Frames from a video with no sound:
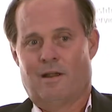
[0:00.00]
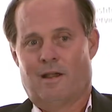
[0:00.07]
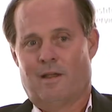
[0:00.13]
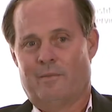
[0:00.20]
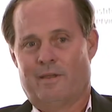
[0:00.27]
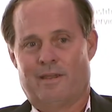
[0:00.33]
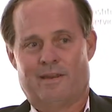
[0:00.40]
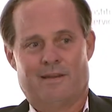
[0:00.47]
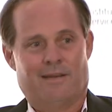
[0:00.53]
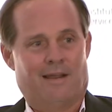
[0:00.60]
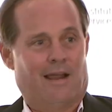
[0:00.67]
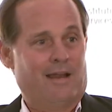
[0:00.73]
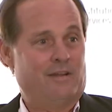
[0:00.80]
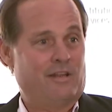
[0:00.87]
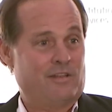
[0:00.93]
I mean,
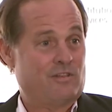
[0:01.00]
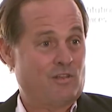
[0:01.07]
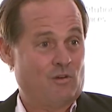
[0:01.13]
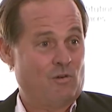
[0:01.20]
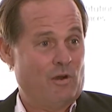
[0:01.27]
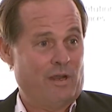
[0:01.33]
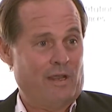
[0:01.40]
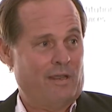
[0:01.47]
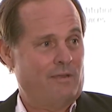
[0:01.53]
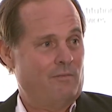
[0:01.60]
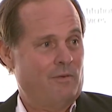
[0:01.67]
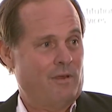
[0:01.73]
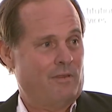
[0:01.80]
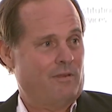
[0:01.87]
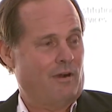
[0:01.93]
I disagree
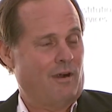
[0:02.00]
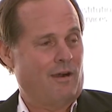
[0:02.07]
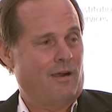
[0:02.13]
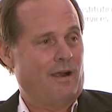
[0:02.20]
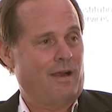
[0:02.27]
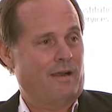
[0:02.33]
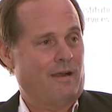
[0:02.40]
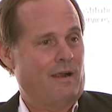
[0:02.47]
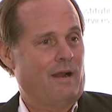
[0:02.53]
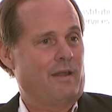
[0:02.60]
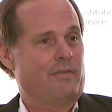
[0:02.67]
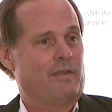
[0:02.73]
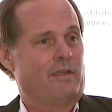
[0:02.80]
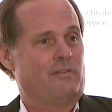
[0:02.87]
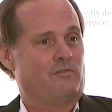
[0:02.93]
with Carl Icahn. I
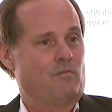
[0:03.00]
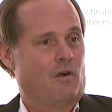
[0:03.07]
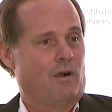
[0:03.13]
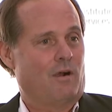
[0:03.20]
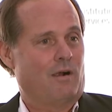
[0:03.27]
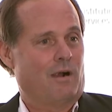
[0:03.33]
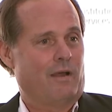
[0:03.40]
think he's wrong.